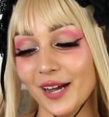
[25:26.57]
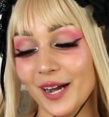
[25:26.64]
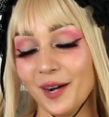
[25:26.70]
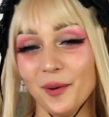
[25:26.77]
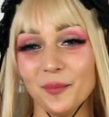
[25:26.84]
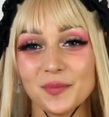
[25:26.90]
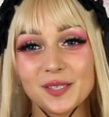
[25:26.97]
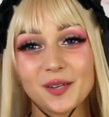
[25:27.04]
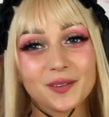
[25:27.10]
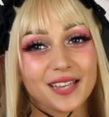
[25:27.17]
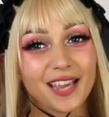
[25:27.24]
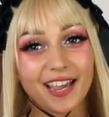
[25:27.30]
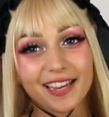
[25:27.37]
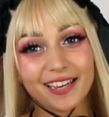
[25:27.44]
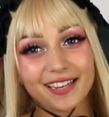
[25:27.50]
Um, so
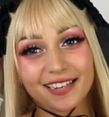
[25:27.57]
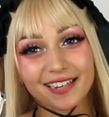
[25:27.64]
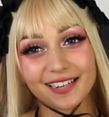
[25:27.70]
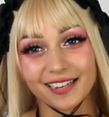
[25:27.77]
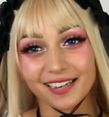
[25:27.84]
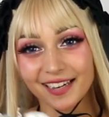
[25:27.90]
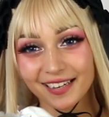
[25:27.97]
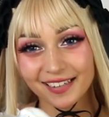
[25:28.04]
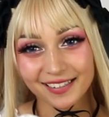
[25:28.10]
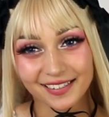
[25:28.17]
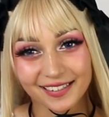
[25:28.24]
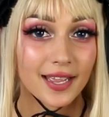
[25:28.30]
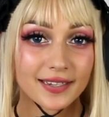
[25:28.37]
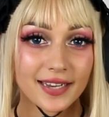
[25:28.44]
yay!